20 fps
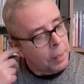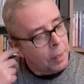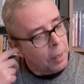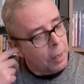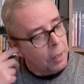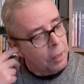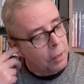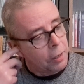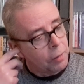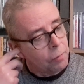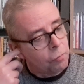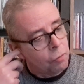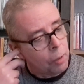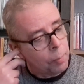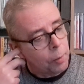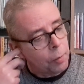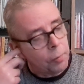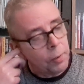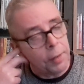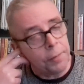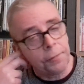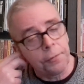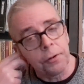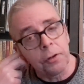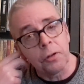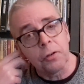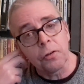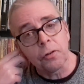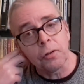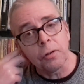Robert
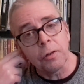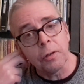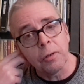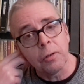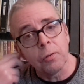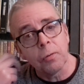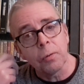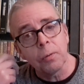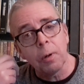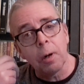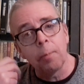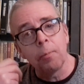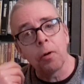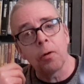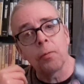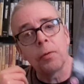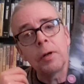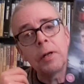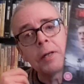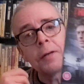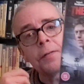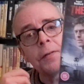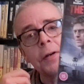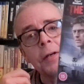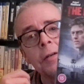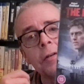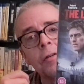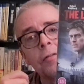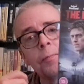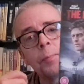Redford, who I'm not really a
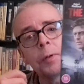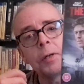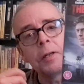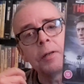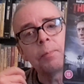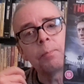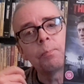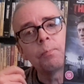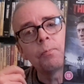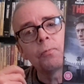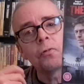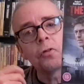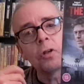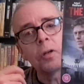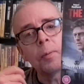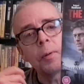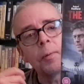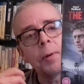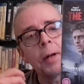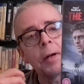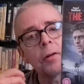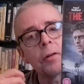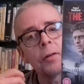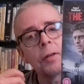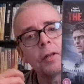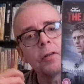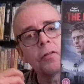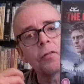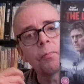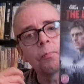fan of, but he turned me around on
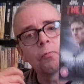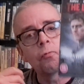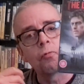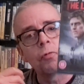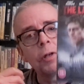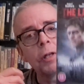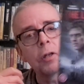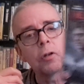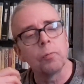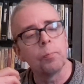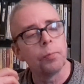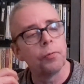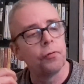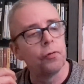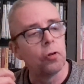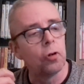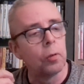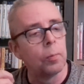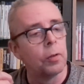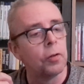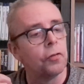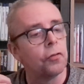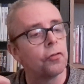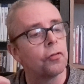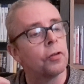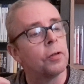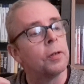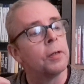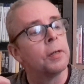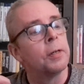this. Really good
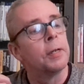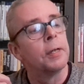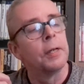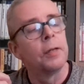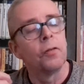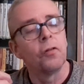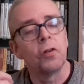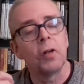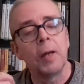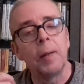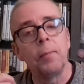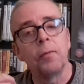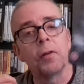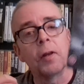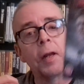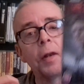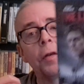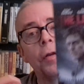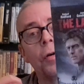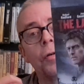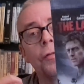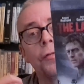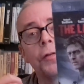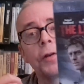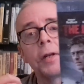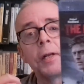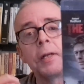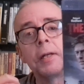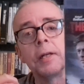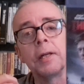performance. James
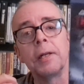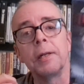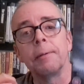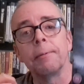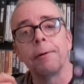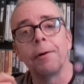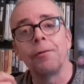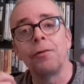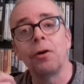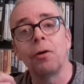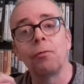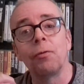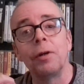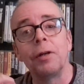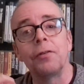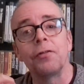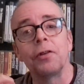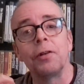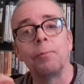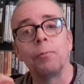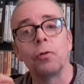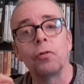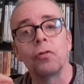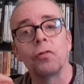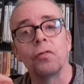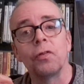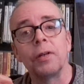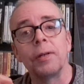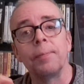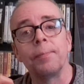Gandolfini, I've not really seen much
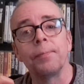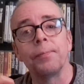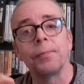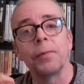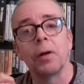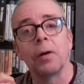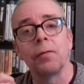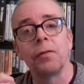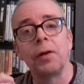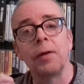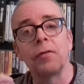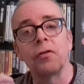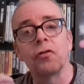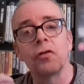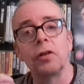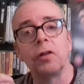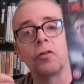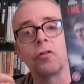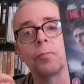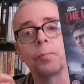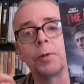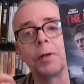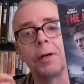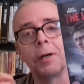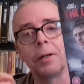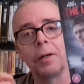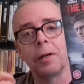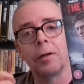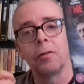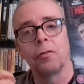of him. I've never seen The
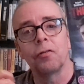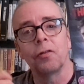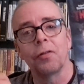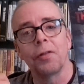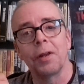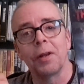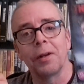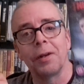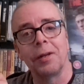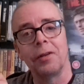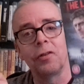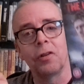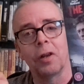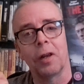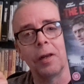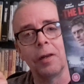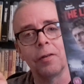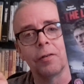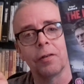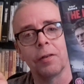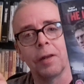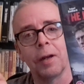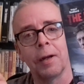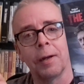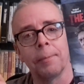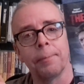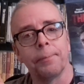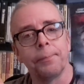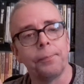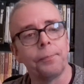Sopranos. I think I need to get into
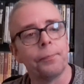that.